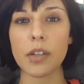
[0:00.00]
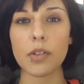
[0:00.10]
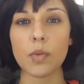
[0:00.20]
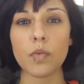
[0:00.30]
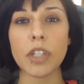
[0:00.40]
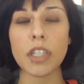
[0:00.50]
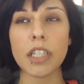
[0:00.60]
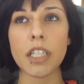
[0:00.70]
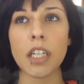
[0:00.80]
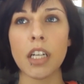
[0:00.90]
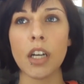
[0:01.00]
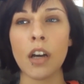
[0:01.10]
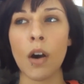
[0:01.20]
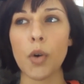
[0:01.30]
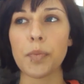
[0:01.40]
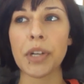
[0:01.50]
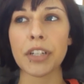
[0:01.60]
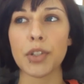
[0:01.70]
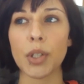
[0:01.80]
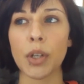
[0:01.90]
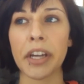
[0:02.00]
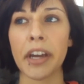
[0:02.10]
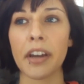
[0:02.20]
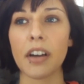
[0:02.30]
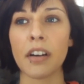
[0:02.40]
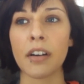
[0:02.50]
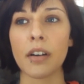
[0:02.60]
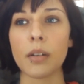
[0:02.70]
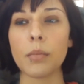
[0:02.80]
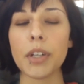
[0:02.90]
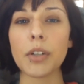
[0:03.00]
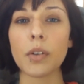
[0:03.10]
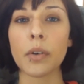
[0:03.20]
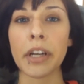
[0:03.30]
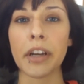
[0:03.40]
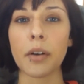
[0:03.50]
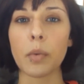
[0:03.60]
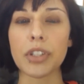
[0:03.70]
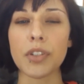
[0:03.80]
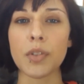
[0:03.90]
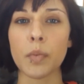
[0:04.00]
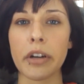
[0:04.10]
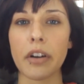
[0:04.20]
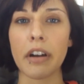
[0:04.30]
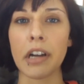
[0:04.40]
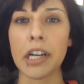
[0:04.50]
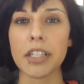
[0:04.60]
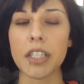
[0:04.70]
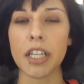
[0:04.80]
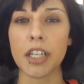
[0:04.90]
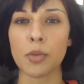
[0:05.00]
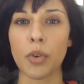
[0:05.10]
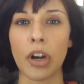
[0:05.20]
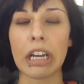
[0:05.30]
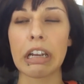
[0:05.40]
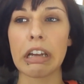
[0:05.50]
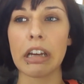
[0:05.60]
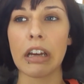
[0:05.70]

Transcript: I was really hoping to get near Nagoya, which is where I studied abroad.